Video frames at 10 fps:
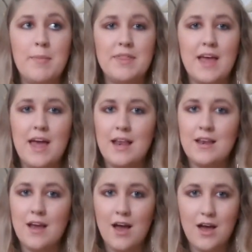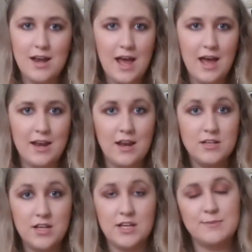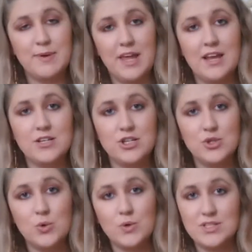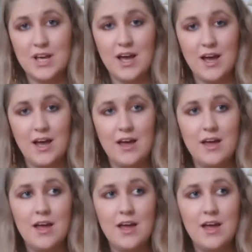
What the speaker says: But then her nan does begin to talk to her